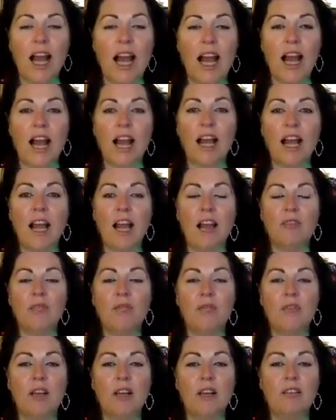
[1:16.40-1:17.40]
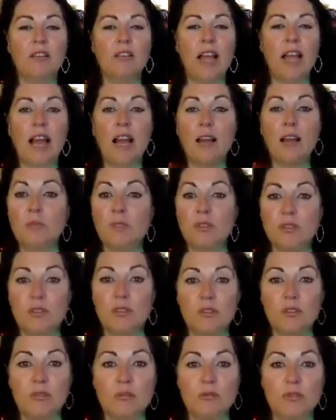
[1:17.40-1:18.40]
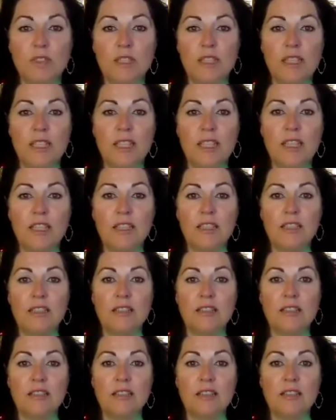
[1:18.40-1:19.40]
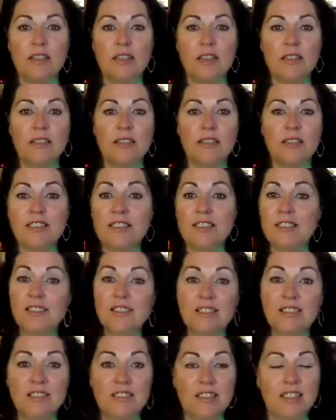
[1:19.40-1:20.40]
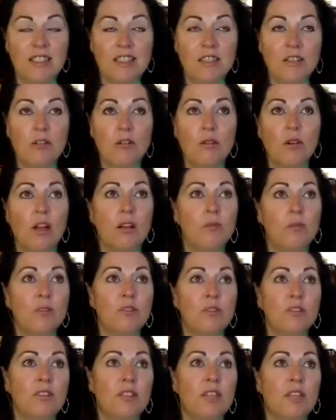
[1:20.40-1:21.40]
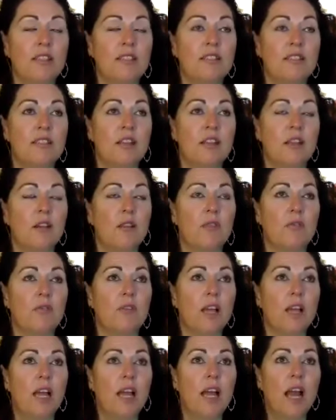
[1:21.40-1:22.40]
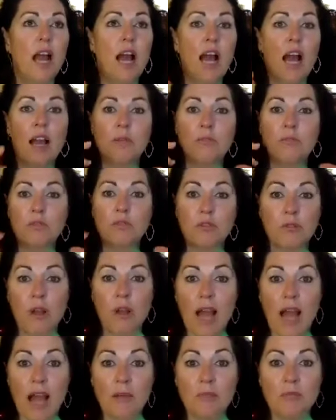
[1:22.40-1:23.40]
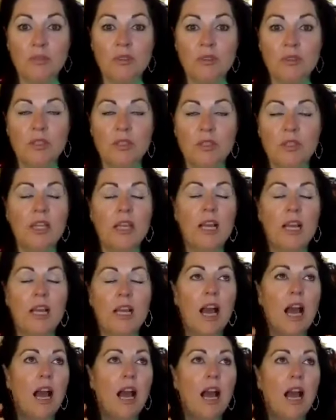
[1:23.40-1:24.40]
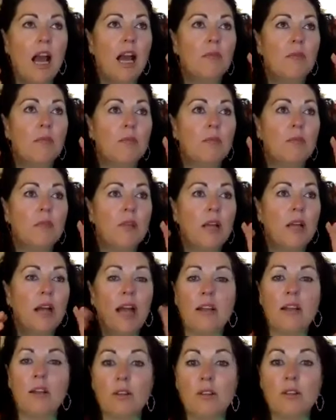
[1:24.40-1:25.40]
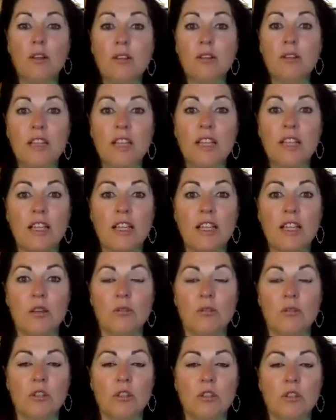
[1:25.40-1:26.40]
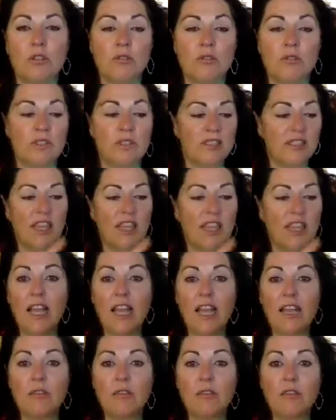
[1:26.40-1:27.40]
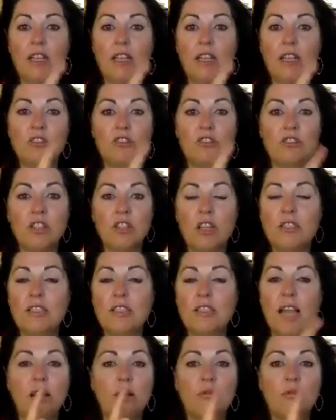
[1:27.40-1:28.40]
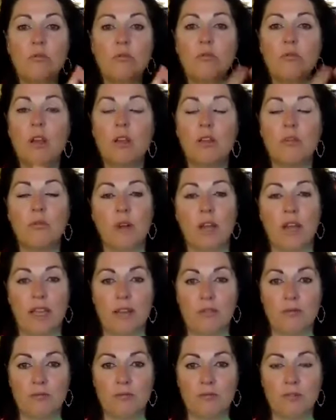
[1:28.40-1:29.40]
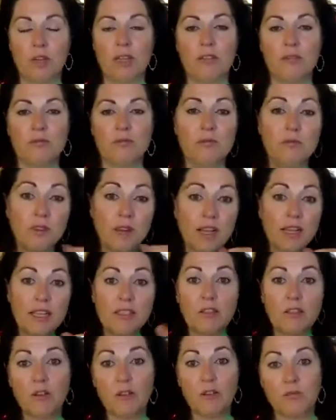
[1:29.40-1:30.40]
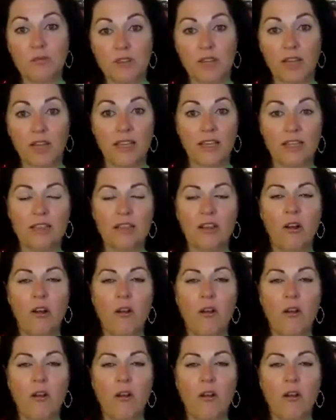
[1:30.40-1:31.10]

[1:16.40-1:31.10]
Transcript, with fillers: I felt absolutely this incredible sense of I'm trapped. The only thing I know to do is get angry, shut down, run away, right? Fight or flight.